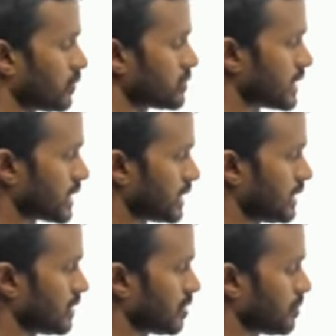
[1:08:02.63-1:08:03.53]
two second
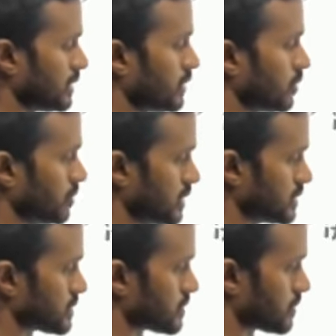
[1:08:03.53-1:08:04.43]
degree
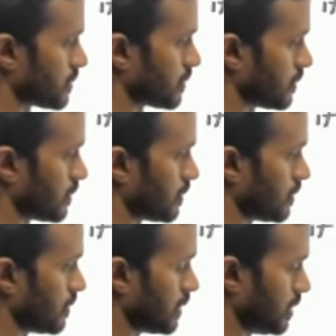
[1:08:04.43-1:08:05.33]
polynomials
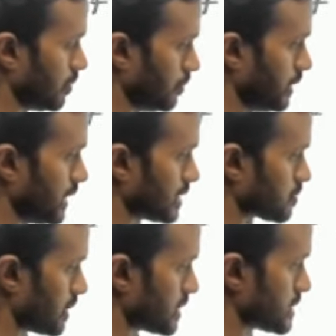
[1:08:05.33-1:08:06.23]

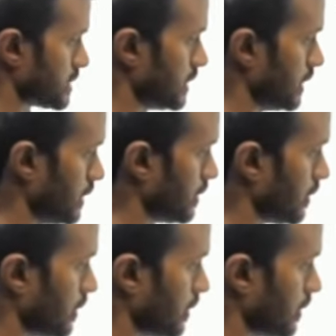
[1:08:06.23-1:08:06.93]
bx plus c,